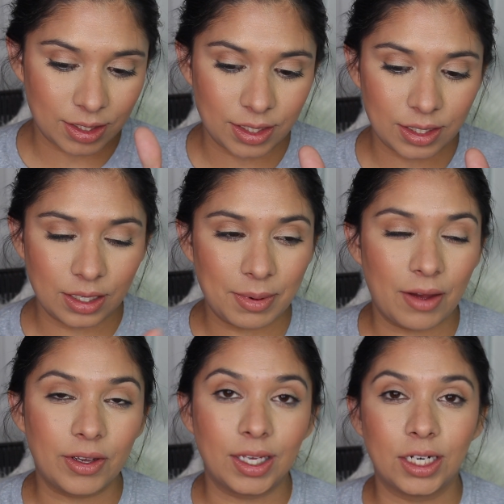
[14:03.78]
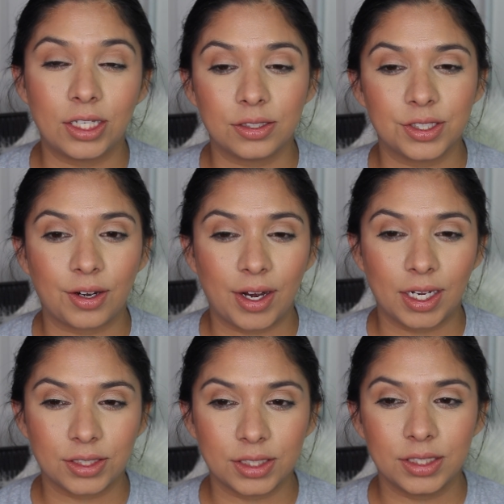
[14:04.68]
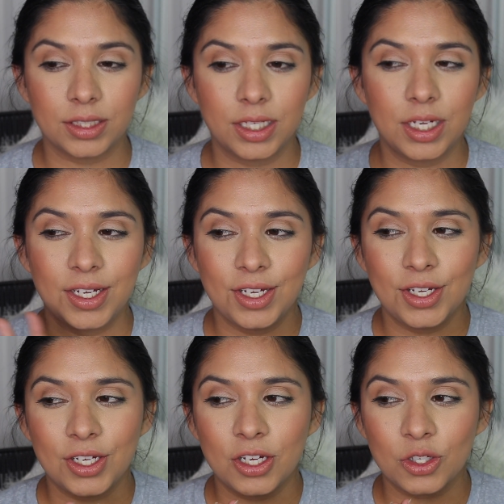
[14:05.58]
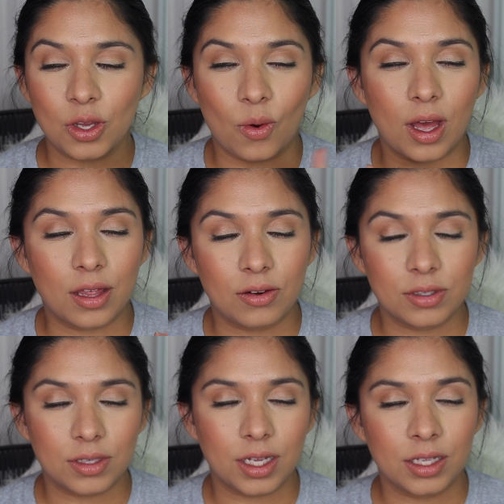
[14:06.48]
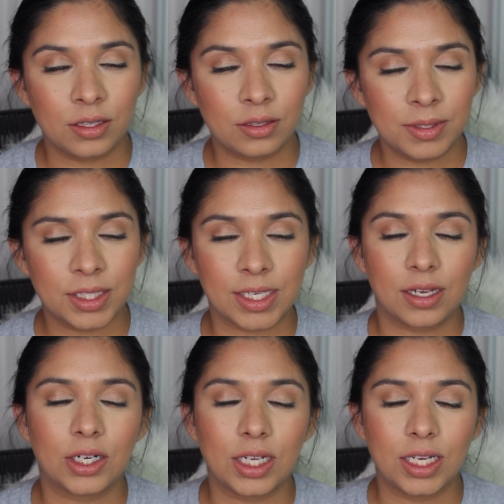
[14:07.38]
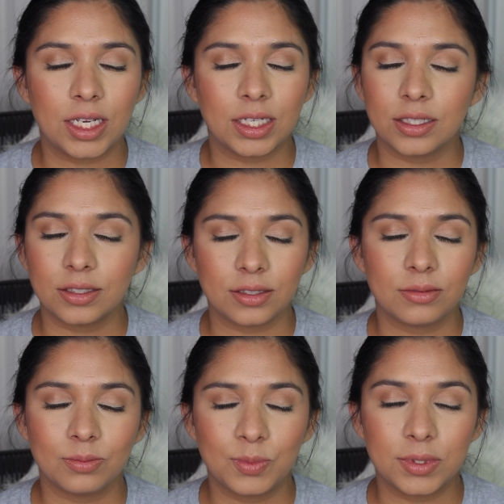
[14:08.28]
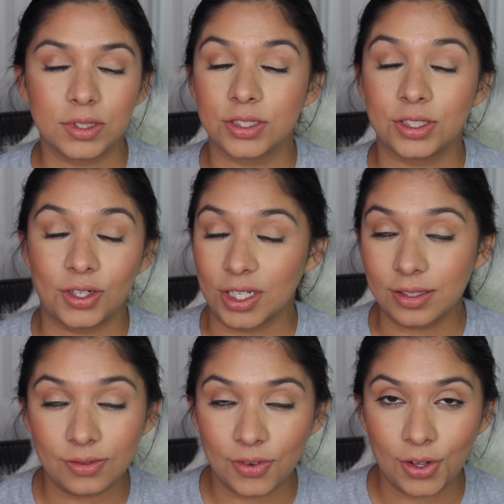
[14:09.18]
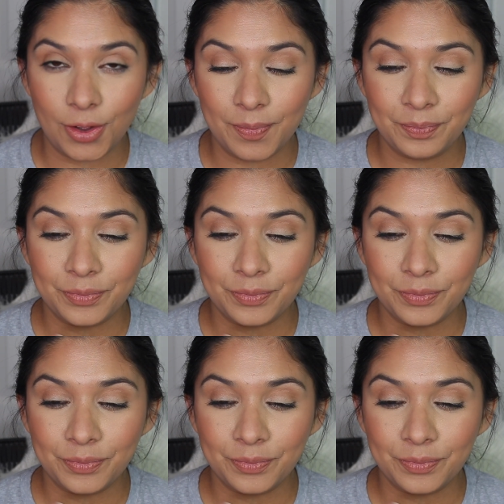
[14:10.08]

ended up having an allergic reaction, so that was a little bit scary and a little bit stressful.